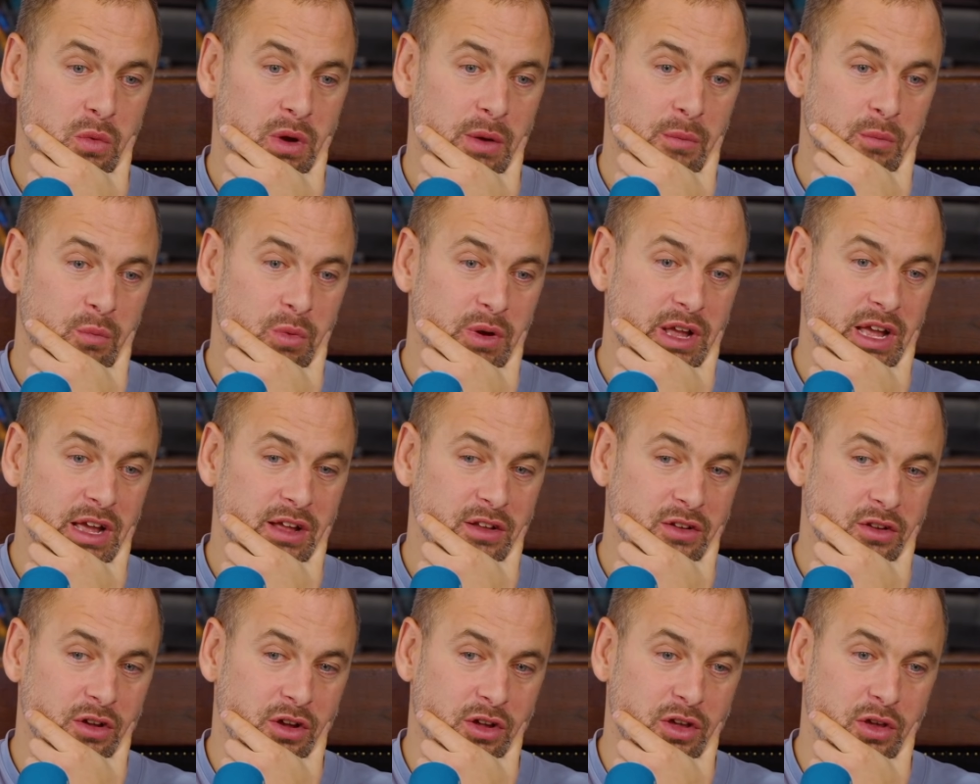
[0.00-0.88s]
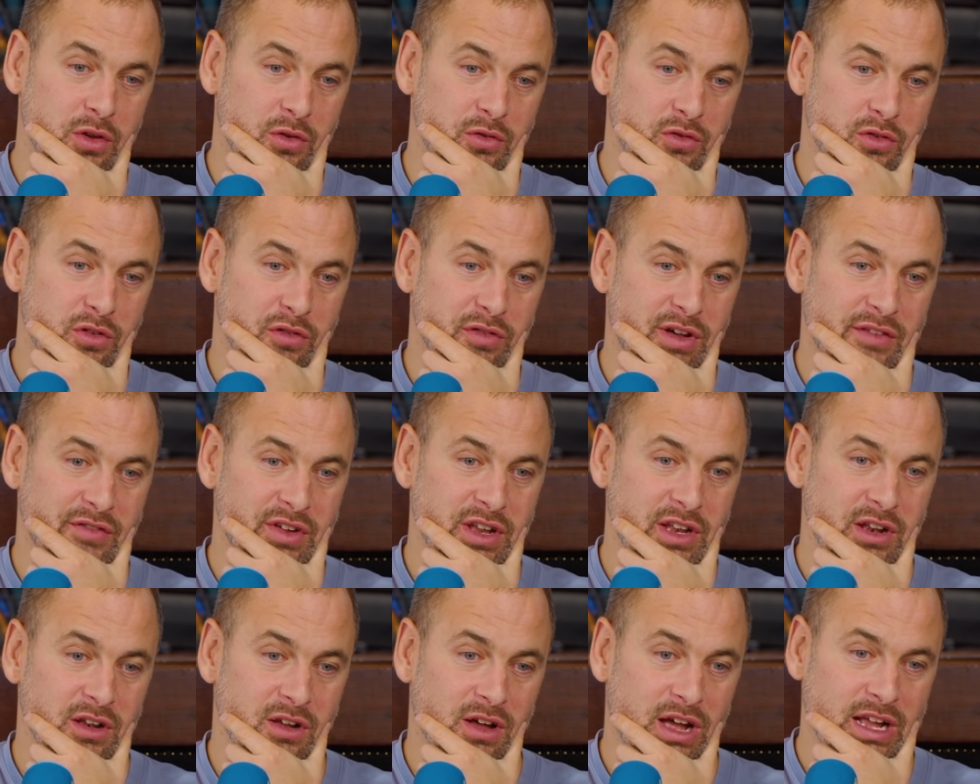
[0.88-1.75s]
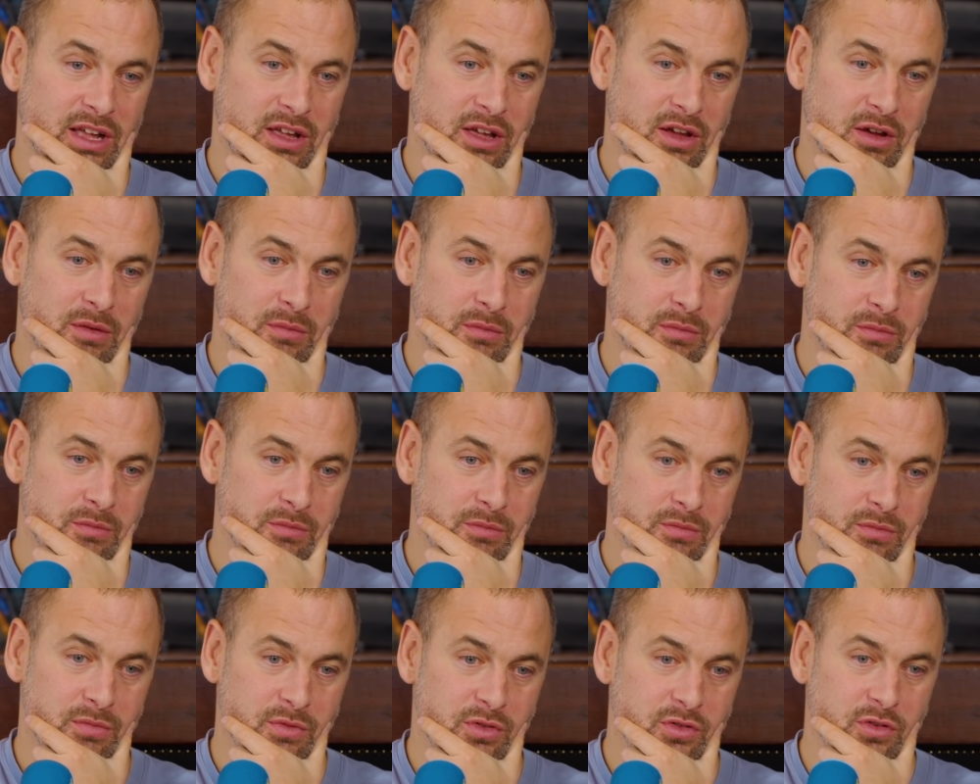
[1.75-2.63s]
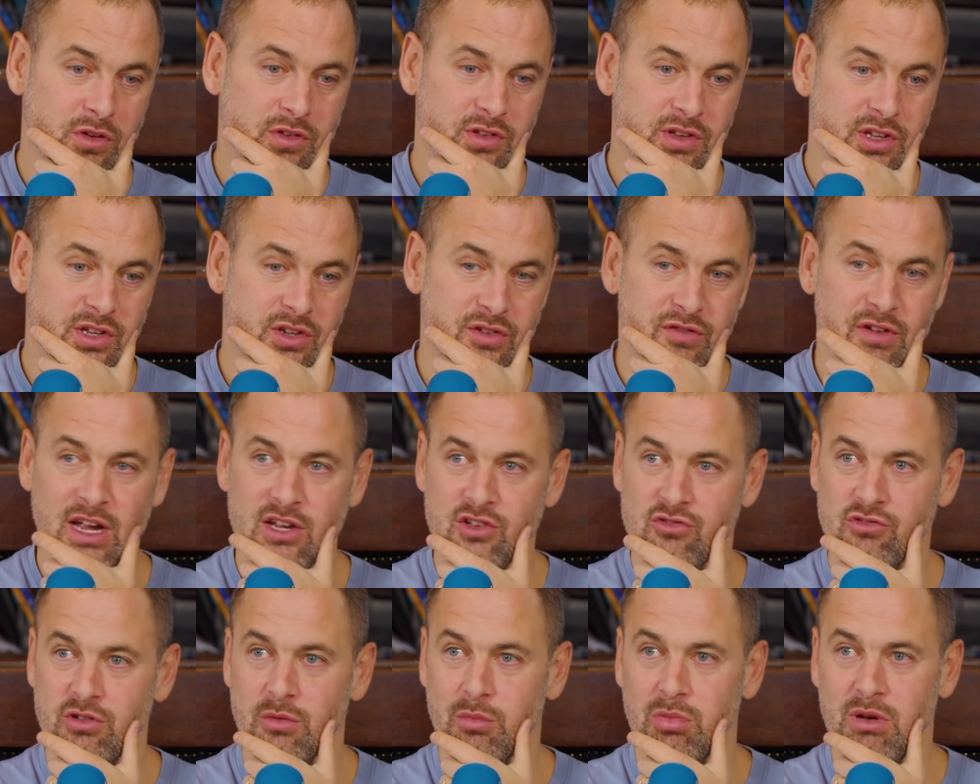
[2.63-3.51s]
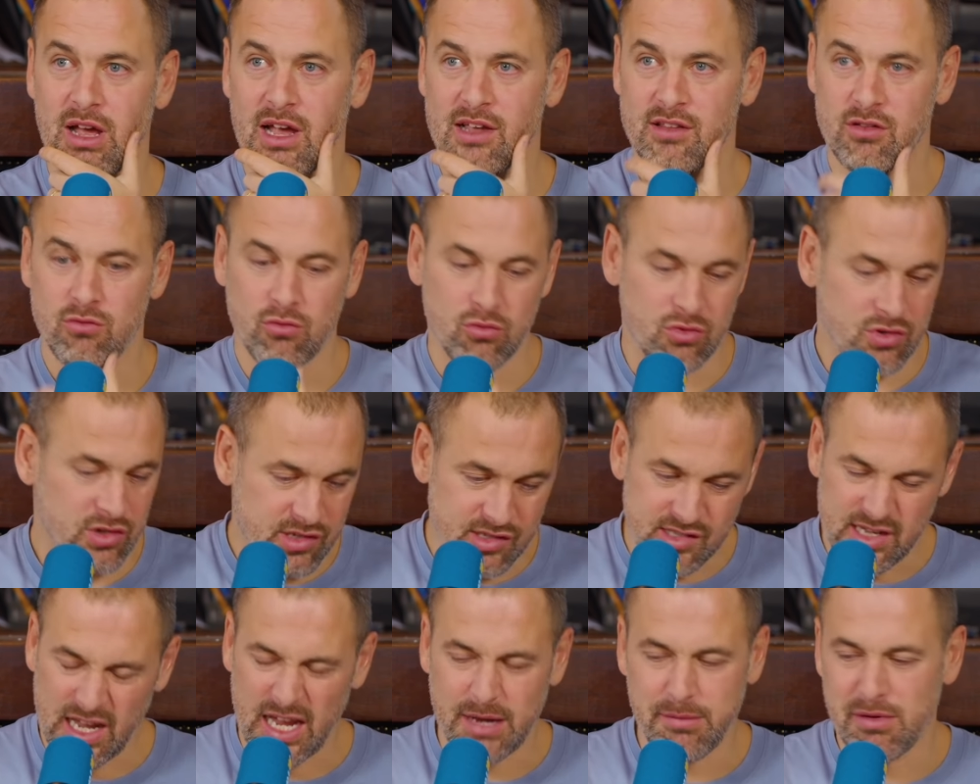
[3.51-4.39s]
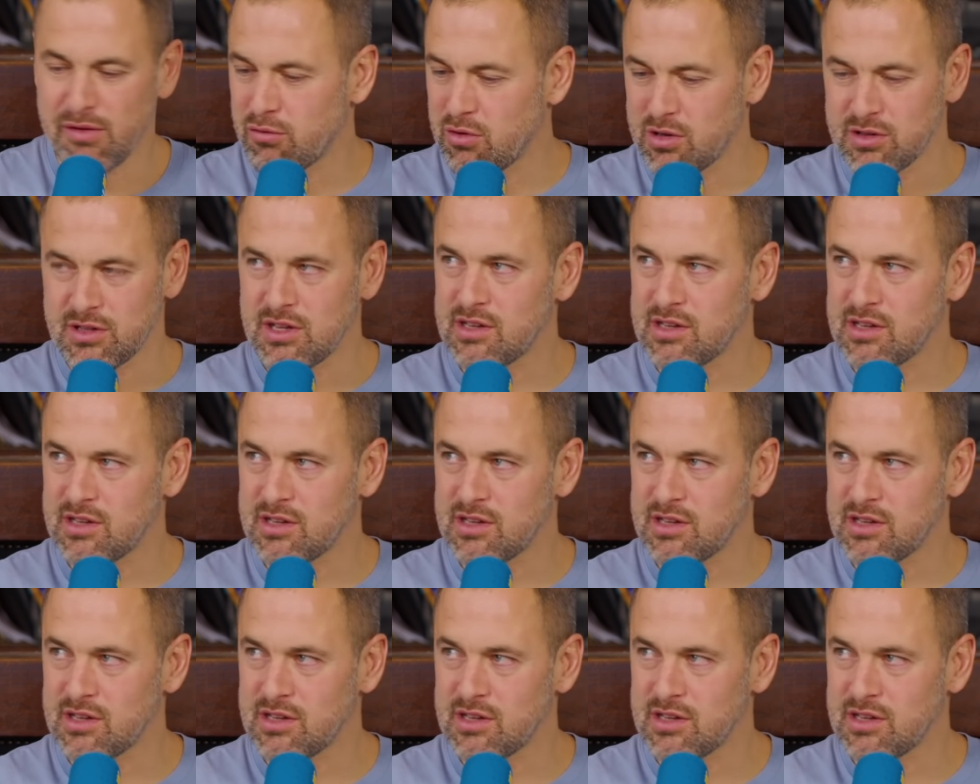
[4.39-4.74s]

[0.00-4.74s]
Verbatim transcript: when we get accused of having like um, sausage factory players, they're all the same. Everyone